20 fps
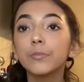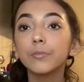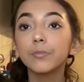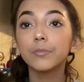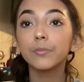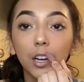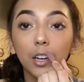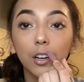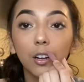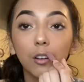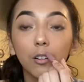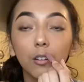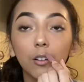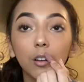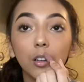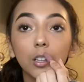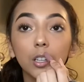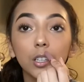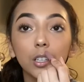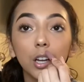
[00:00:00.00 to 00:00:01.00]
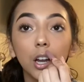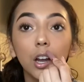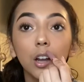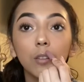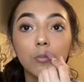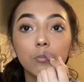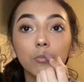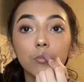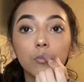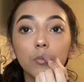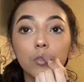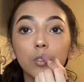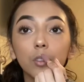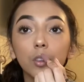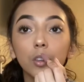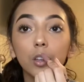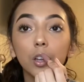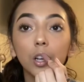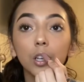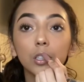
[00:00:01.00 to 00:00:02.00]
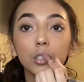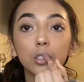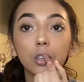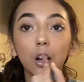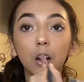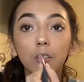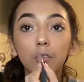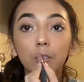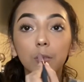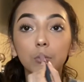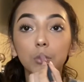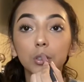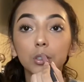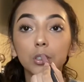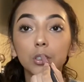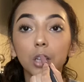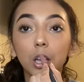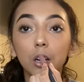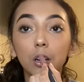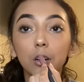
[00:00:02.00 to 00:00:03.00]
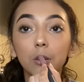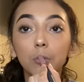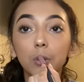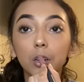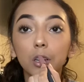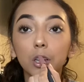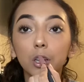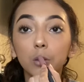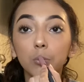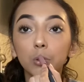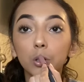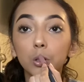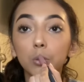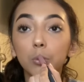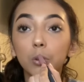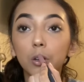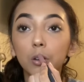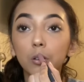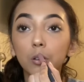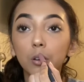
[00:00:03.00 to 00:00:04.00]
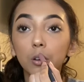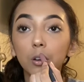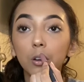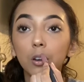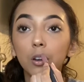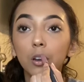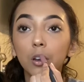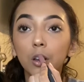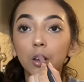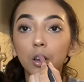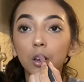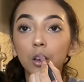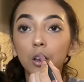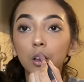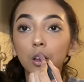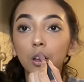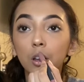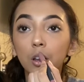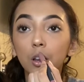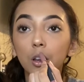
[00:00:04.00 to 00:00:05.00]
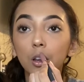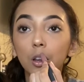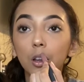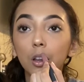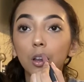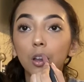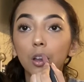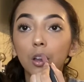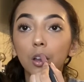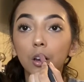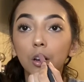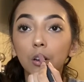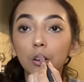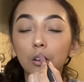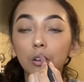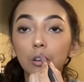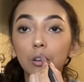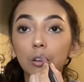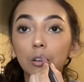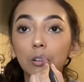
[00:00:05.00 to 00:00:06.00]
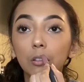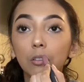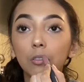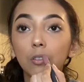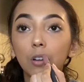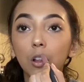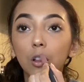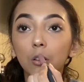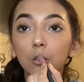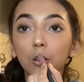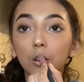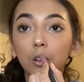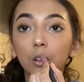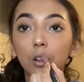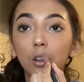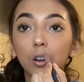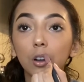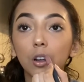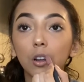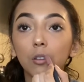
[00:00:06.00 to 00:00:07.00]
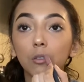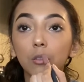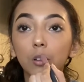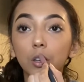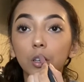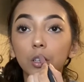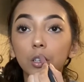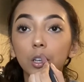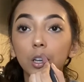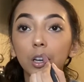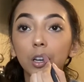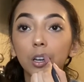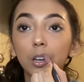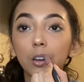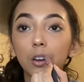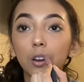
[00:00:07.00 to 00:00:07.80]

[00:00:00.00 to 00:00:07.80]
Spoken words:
I go on the top. I start from the center of my cupid's bow and follow along on one side.